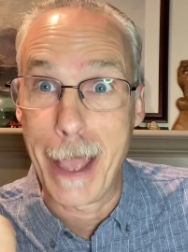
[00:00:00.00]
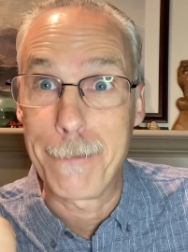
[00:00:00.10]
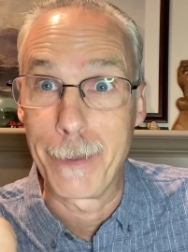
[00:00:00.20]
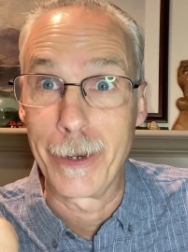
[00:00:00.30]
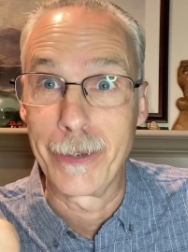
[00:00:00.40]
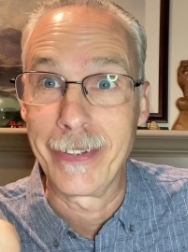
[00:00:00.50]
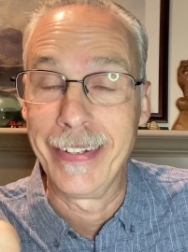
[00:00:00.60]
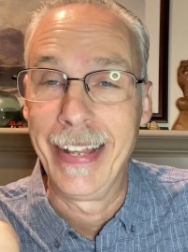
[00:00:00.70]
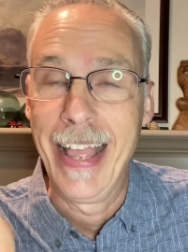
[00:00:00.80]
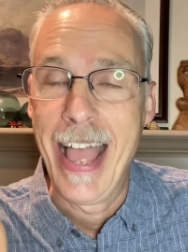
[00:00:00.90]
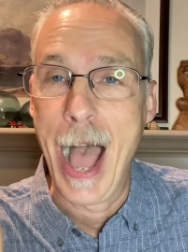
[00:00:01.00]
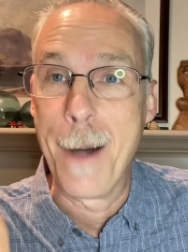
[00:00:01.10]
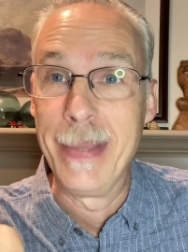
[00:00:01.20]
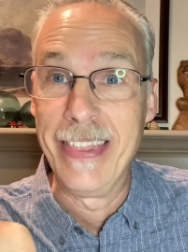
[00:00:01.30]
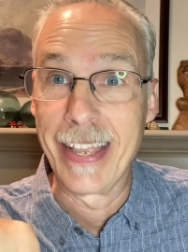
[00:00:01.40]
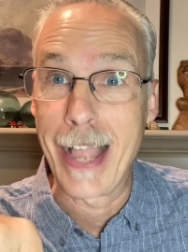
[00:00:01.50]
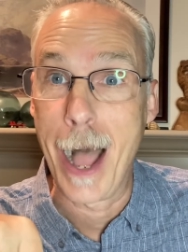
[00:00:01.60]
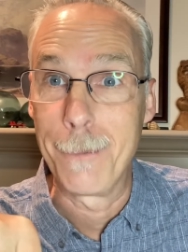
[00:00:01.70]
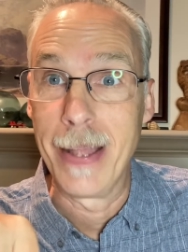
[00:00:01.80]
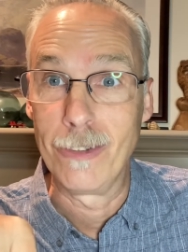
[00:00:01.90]
that person in the
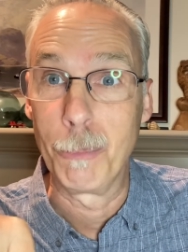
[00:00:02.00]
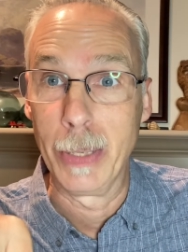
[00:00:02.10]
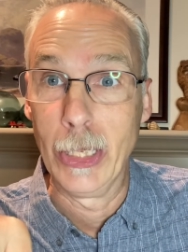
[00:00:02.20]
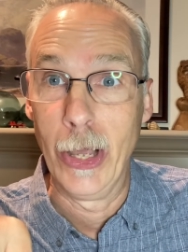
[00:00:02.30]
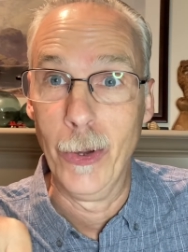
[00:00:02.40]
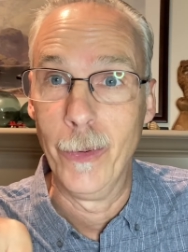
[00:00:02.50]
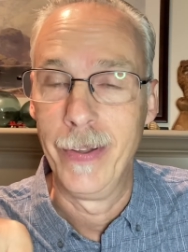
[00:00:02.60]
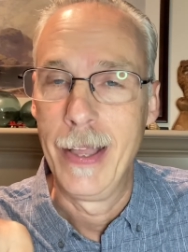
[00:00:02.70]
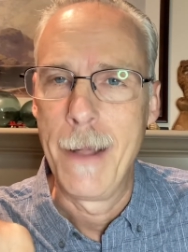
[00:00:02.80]
comments below.